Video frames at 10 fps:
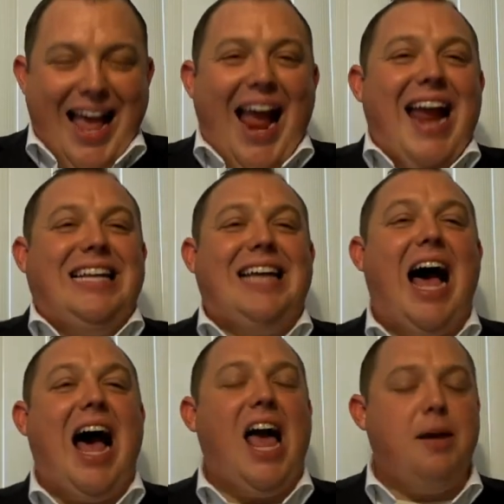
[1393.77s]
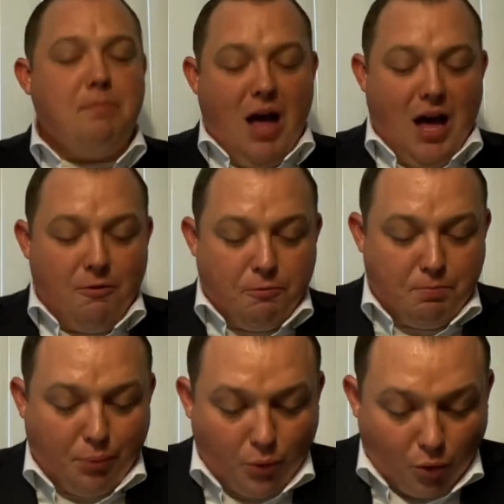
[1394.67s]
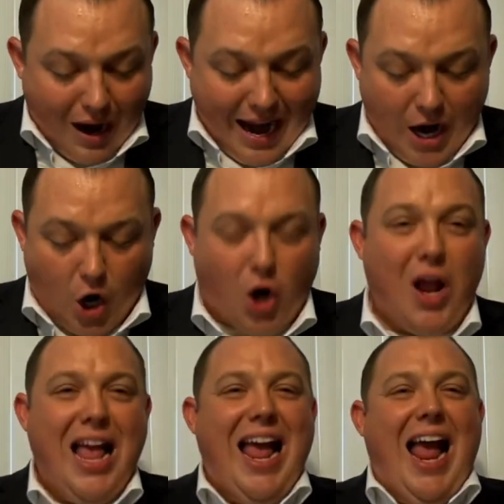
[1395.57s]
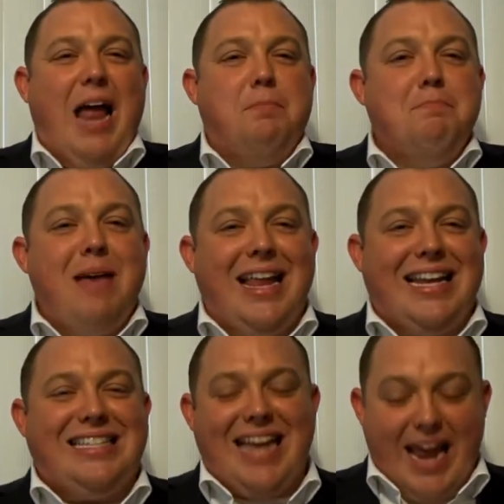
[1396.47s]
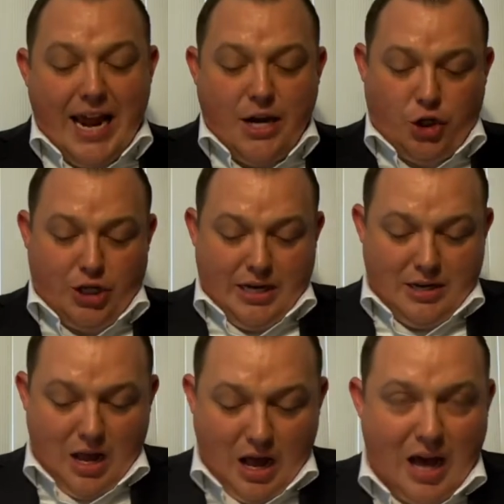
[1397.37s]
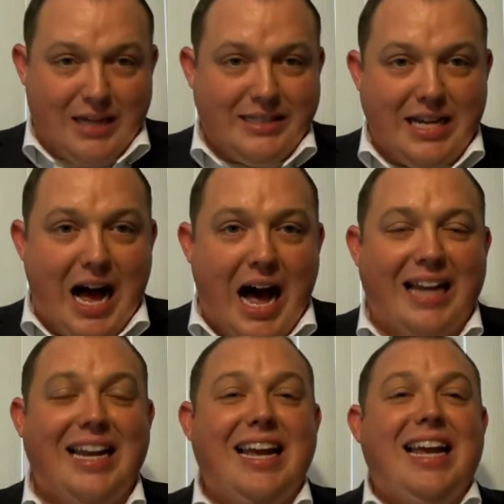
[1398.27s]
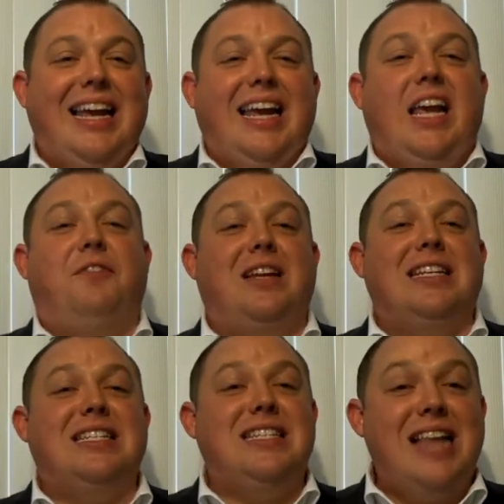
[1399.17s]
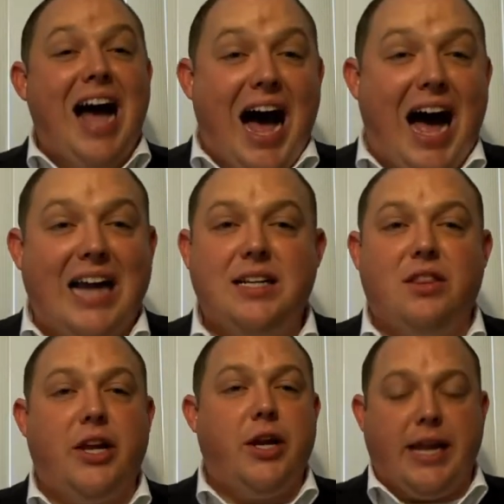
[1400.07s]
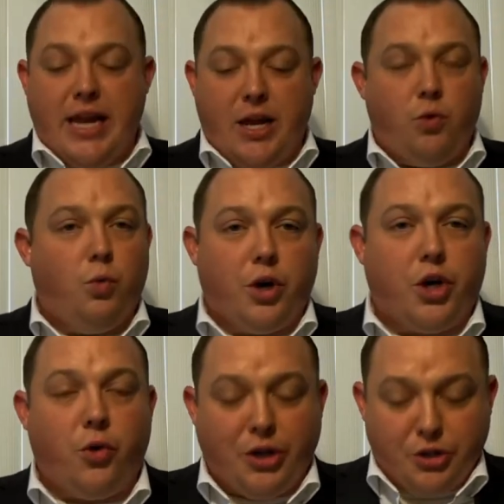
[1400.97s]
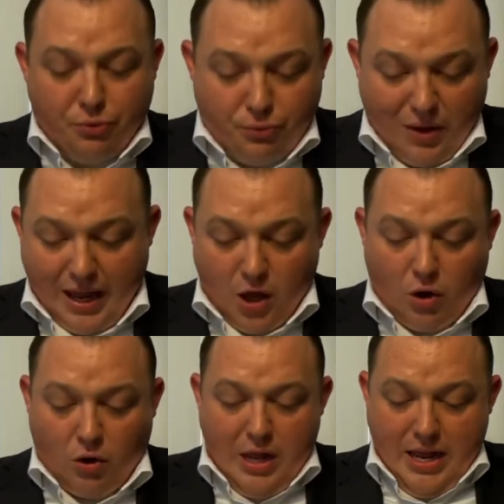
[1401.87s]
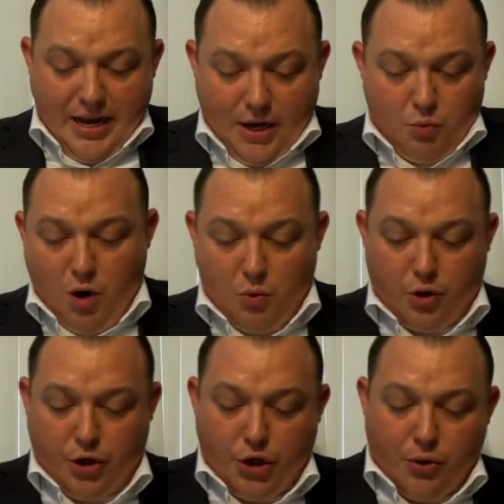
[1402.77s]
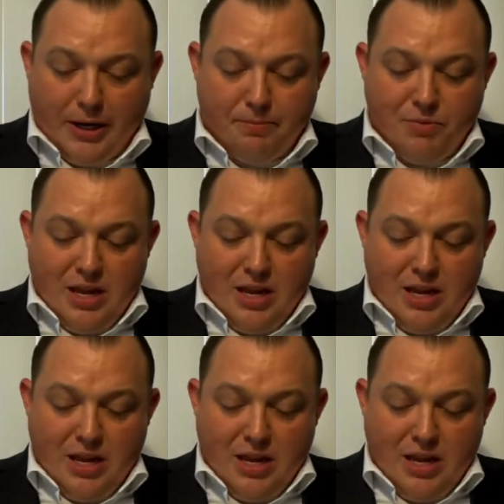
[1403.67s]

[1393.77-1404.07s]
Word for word: a time of prayer, and meditation on God. If it is not, then again, we're going to fail in what we're doing.